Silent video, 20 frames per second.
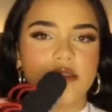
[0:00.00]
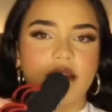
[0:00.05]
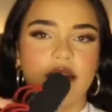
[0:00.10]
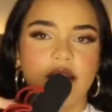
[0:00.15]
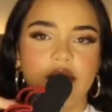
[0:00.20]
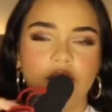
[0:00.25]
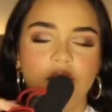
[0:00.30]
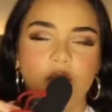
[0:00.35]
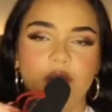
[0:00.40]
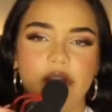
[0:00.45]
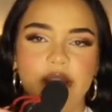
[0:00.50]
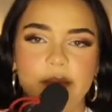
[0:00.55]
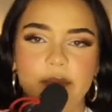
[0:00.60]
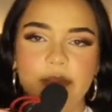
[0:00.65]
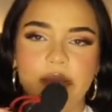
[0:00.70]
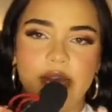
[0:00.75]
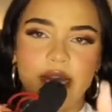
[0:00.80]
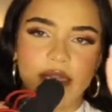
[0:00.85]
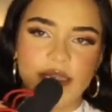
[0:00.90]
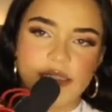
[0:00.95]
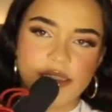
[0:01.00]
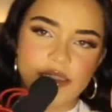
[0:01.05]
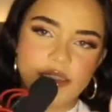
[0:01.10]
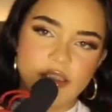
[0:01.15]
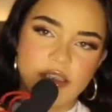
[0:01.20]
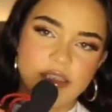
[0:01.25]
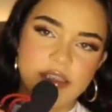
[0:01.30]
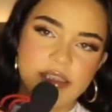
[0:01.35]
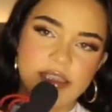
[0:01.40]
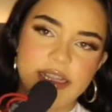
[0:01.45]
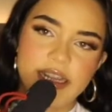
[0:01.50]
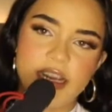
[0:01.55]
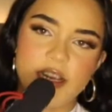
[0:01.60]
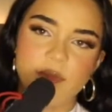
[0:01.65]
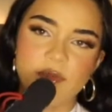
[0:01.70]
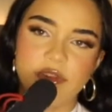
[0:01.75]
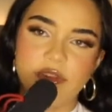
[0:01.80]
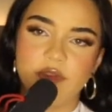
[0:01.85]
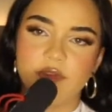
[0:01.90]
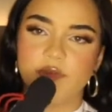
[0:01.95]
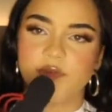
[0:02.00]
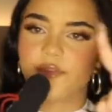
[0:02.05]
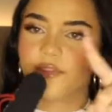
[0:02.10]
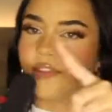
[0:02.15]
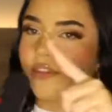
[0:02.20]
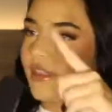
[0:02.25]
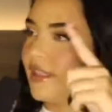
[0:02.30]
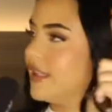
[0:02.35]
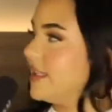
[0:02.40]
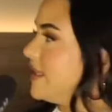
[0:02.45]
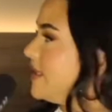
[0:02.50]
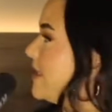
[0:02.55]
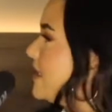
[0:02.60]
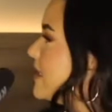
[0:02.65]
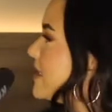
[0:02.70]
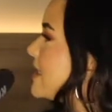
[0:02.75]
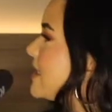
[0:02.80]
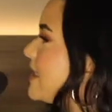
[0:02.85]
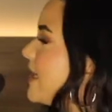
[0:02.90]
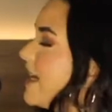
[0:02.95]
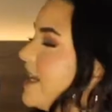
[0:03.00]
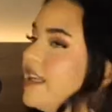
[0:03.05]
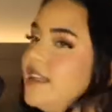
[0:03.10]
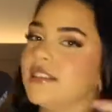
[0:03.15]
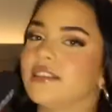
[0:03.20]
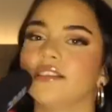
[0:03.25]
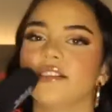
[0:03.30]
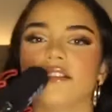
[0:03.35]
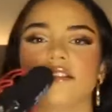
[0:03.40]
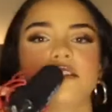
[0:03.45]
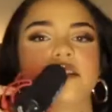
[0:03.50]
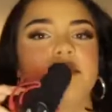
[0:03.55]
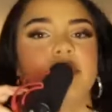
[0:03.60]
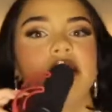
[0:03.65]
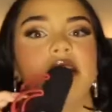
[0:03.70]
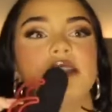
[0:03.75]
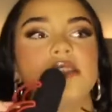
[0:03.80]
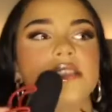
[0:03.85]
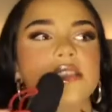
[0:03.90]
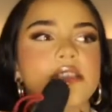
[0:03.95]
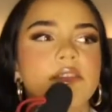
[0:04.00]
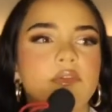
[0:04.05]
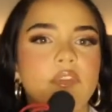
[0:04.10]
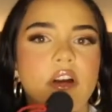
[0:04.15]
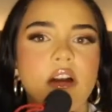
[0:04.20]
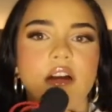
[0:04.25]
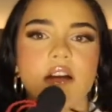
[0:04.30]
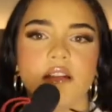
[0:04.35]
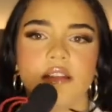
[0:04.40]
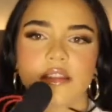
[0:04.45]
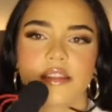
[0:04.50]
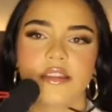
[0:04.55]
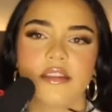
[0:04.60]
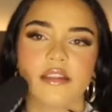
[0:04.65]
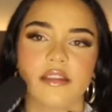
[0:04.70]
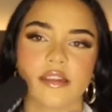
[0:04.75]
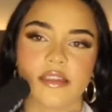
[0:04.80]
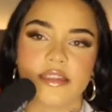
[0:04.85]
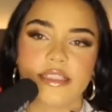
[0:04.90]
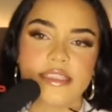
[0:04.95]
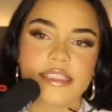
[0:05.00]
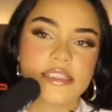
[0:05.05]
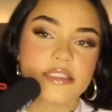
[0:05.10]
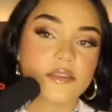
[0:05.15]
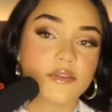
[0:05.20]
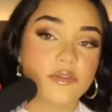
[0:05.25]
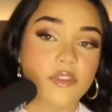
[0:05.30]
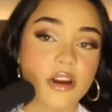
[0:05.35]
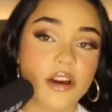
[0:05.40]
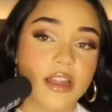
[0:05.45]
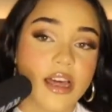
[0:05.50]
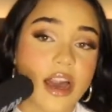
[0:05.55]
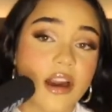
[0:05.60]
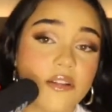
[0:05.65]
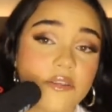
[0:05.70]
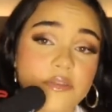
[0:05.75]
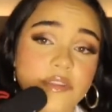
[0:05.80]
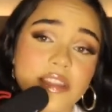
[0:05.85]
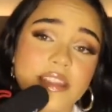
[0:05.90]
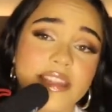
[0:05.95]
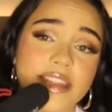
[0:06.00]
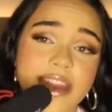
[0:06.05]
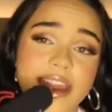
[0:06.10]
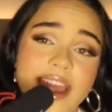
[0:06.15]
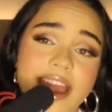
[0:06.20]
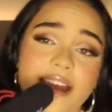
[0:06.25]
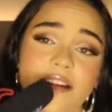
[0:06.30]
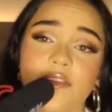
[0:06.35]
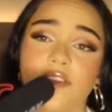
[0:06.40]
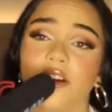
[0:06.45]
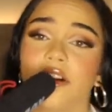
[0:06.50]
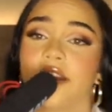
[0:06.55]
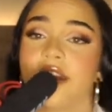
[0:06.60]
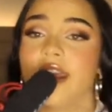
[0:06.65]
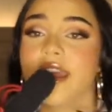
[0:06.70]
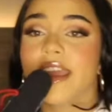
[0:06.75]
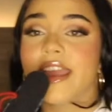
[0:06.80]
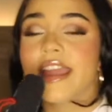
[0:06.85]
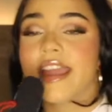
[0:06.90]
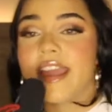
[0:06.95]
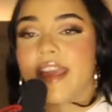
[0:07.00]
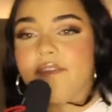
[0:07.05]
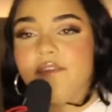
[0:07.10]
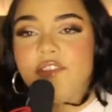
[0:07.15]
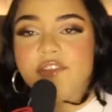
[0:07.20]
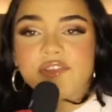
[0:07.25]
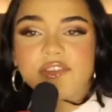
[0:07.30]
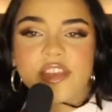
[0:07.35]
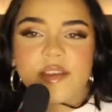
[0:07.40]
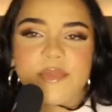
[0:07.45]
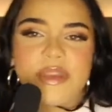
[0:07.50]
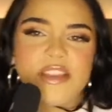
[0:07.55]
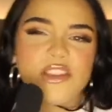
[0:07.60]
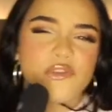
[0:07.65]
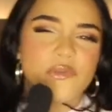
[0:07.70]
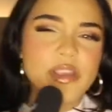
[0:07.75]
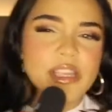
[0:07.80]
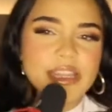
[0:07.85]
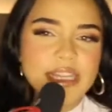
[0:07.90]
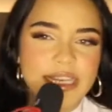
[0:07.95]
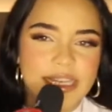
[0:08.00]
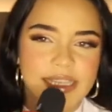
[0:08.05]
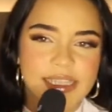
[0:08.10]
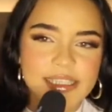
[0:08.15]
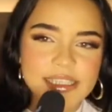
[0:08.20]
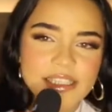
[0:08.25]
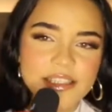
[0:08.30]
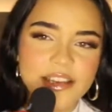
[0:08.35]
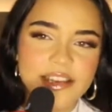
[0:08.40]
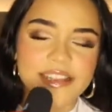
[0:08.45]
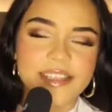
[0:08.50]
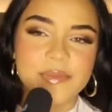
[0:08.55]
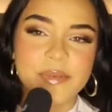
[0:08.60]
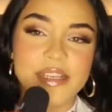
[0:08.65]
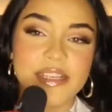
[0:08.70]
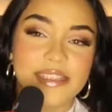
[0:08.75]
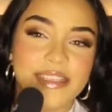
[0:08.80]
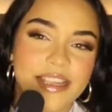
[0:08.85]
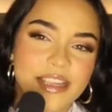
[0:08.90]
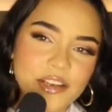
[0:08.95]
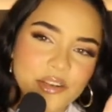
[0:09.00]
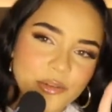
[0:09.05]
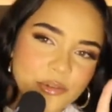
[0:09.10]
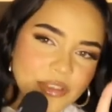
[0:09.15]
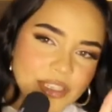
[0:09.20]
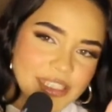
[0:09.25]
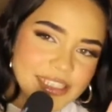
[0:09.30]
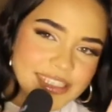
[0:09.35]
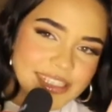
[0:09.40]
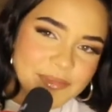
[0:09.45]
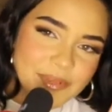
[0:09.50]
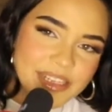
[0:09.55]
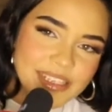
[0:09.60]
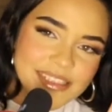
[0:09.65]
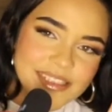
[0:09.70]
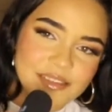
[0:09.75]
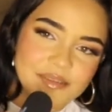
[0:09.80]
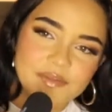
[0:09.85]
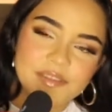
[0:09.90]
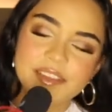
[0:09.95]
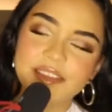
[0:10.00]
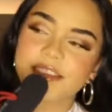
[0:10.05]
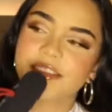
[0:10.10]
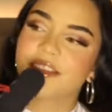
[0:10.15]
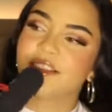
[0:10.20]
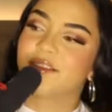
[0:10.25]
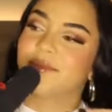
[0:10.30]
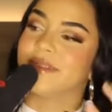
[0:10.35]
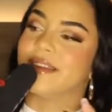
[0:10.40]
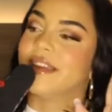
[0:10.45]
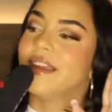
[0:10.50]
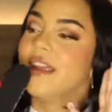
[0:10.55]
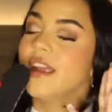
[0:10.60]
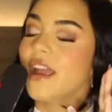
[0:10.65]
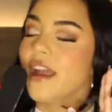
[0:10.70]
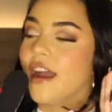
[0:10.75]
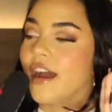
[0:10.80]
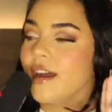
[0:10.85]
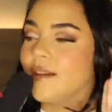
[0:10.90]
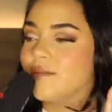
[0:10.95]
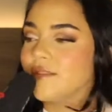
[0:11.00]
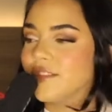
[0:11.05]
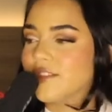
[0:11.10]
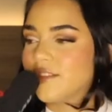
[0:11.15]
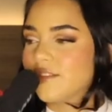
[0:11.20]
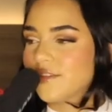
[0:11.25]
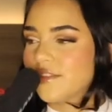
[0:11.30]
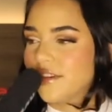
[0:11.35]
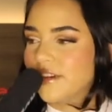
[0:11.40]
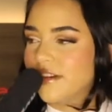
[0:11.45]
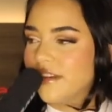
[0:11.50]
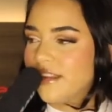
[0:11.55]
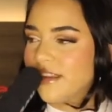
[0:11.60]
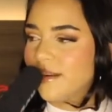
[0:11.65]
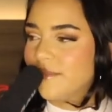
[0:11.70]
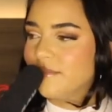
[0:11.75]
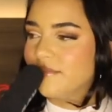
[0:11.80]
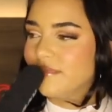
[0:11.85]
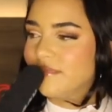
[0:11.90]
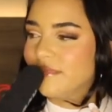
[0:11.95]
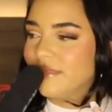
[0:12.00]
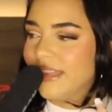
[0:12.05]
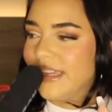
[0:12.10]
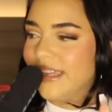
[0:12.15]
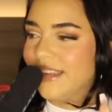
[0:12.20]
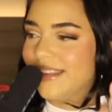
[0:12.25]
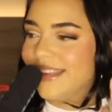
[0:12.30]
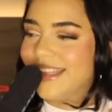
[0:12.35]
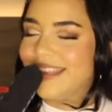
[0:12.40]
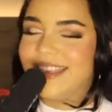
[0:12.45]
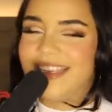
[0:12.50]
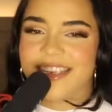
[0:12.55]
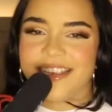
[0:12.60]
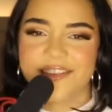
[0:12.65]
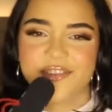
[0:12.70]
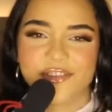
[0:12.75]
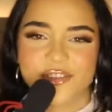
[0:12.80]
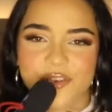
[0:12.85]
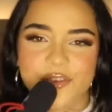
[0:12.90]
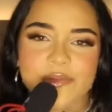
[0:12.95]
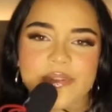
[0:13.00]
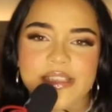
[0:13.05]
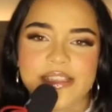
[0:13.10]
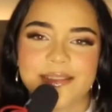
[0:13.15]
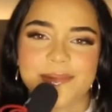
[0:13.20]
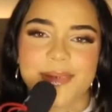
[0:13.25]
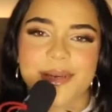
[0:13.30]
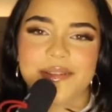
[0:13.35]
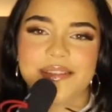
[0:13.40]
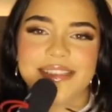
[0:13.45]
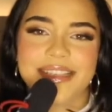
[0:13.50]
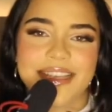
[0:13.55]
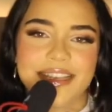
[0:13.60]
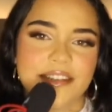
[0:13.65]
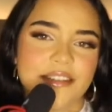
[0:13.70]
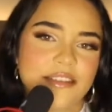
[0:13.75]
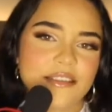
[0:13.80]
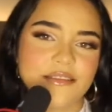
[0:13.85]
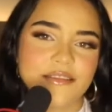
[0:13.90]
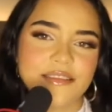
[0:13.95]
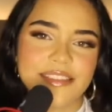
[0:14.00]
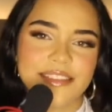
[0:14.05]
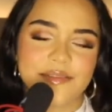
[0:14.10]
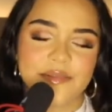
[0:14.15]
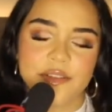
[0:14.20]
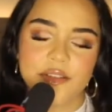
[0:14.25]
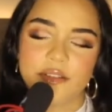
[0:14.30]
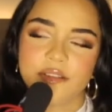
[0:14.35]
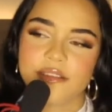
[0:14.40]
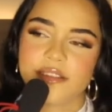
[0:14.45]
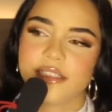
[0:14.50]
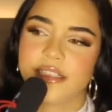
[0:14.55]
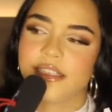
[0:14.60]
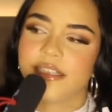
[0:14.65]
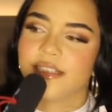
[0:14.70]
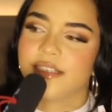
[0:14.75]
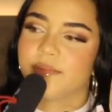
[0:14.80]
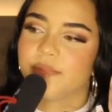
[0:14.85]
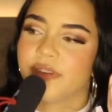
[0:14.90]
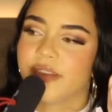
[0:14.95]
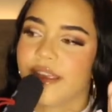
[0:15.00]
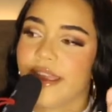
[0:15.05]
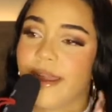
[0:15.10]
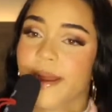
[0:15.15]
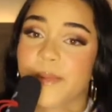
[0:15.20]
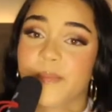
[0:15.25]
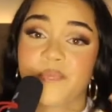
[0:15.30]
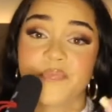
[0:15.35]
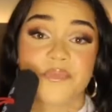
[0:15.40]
the white balance on the camera for this lighting to look good because it's fall. Look, this is a fall outfit that I have on. If you see me doing like this a lot, it's because I can only see myself just a little bit. I'm so sorry that I'm like that the intro is about technical difficulties, but yeah.